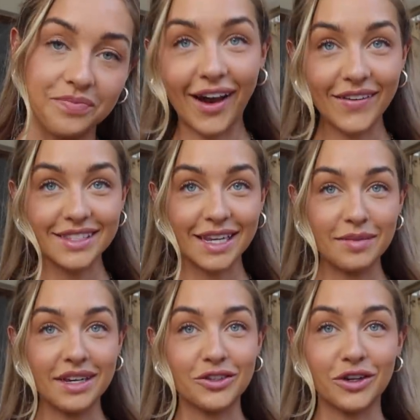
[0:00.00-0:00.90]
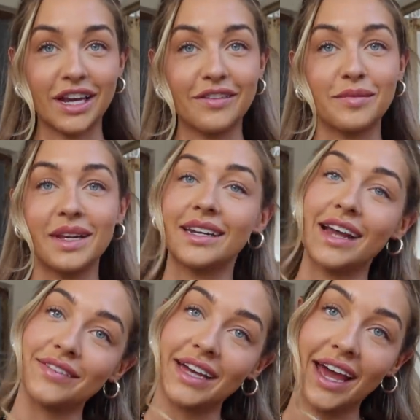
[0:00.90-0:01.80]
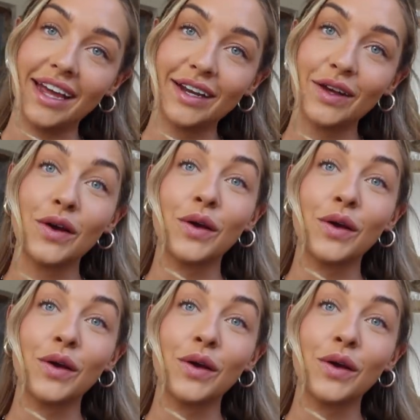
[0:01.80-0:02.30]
Now it's going to be tricky for me to navigate